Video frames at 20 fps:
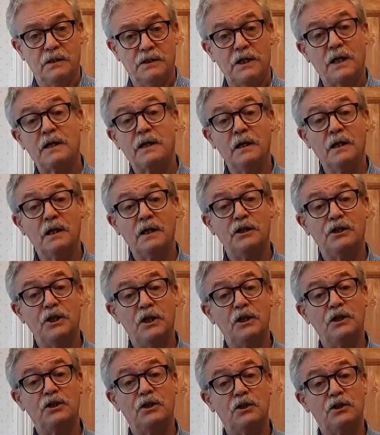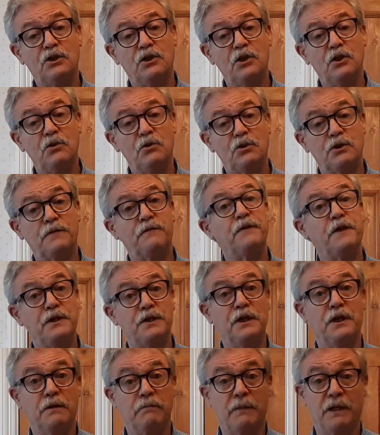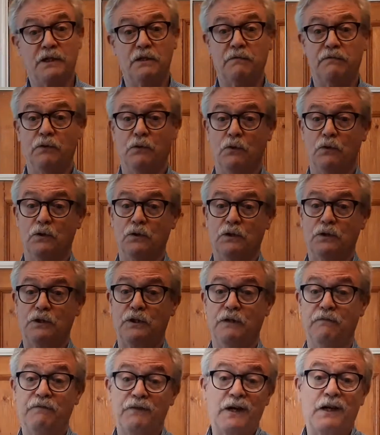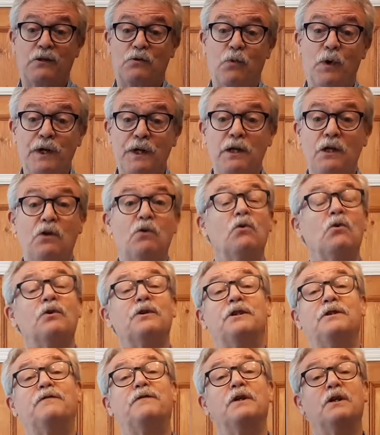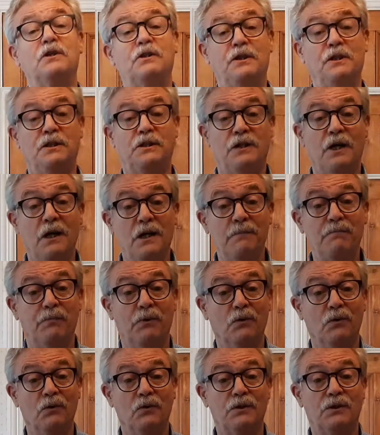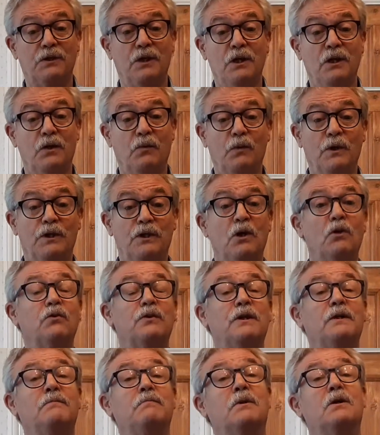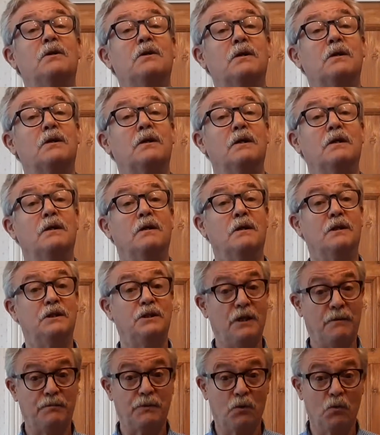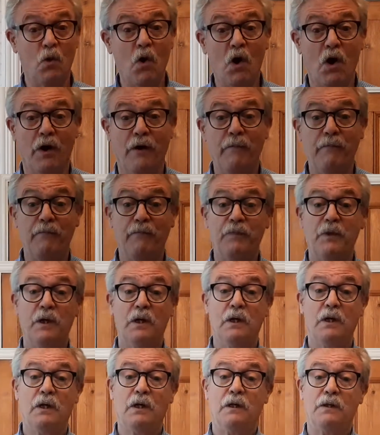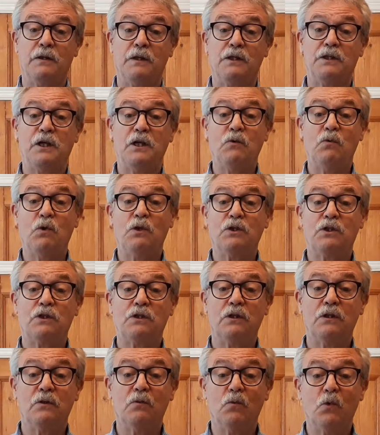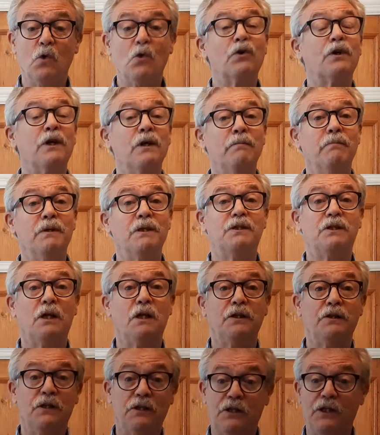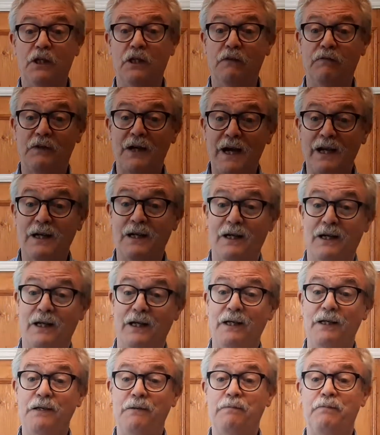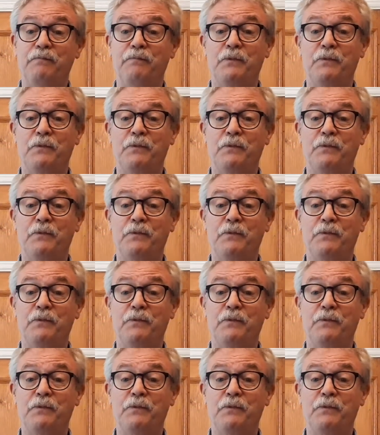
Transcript: Secondly, Jesus used fishing metaphors. In fact, when he called his first disciples, we're told in Mark uh, chapter 1 that he was walking beside the Sea of Galilee